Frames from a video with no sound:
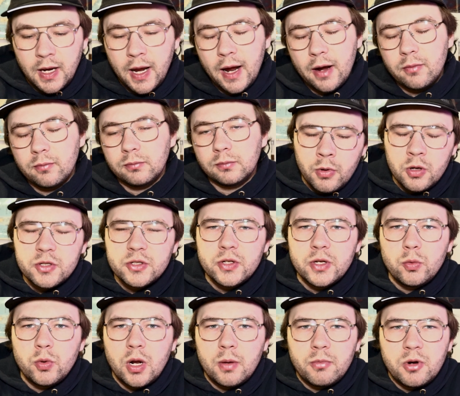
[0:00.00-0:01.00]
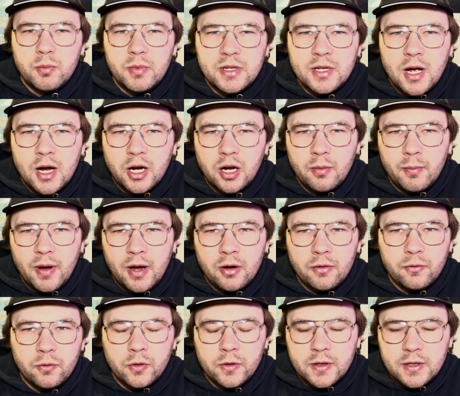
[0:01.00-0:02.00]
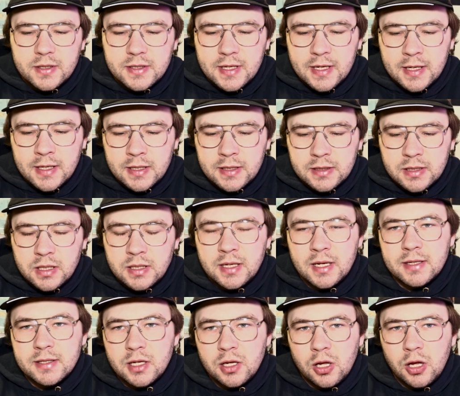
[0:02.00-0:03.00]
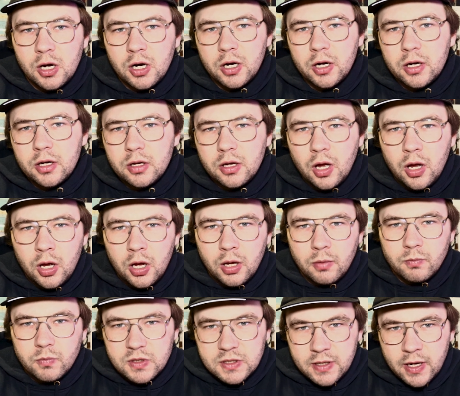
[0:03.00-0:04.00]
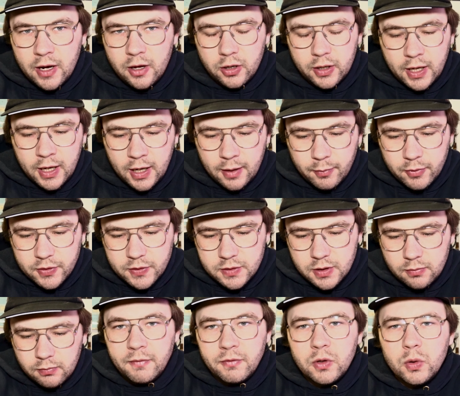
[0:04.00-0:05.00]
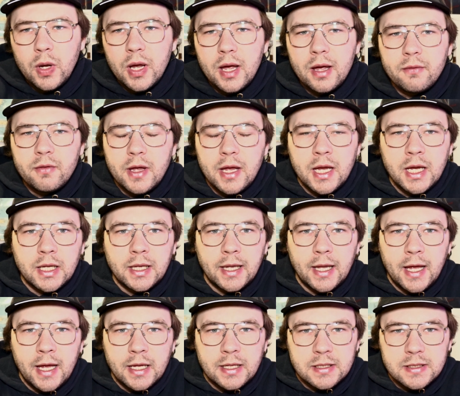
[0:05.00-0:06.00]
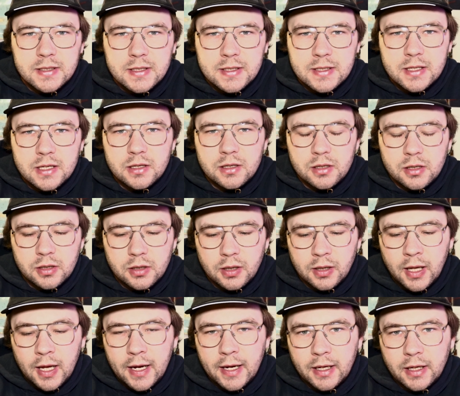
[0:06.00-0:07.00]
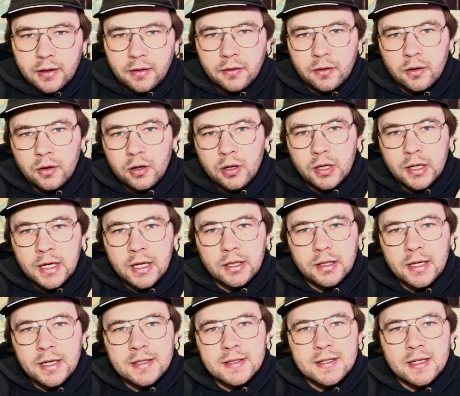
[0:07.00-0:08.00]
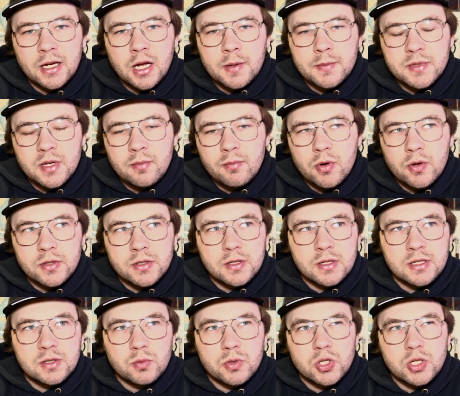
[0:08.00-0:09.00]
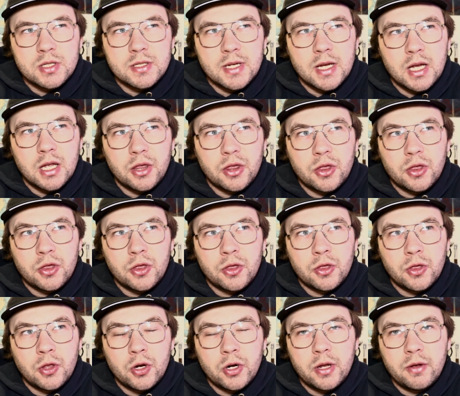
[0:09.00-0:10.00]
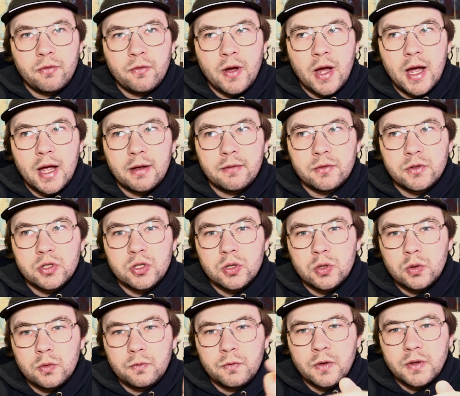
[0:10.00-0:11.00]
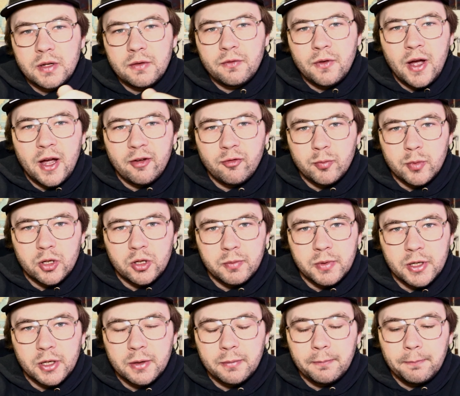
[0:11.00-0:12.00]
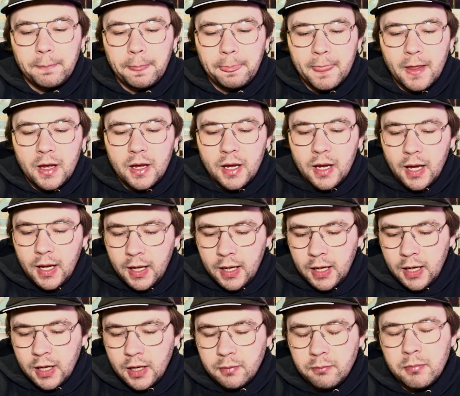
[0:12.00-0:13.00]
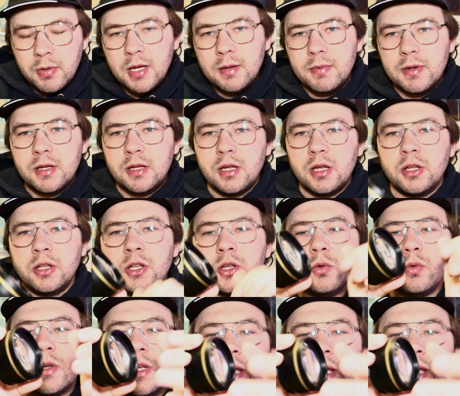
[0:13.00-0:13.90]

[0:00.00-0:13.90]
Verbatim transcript: Now, mostly what I'm going to be talking about for this is DSLR style cameras. If you have a lens, like the kit lens that comes on most of these, which is a 35 to 55mm, and maybe you